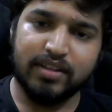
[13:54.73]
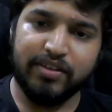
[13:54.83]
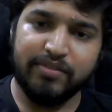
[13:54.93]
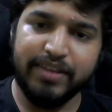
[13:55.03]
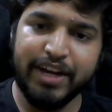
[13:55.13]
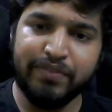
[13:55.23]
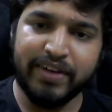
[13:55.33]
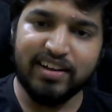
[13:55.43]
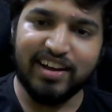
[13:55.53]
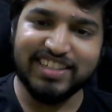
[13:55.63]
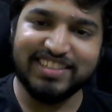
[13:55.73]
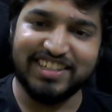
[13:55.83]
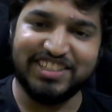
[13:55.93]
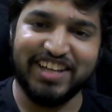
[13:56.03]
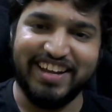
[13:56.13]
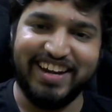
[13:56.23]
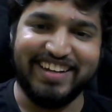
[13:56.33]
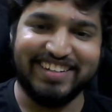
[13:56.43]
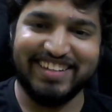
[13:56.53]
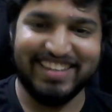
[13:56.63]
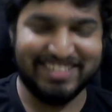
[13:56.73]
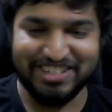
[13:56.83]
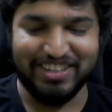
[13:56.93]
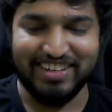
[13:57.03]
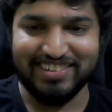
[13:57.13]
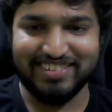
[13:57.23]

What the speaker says: You need to find the largest such K, right? Essentially.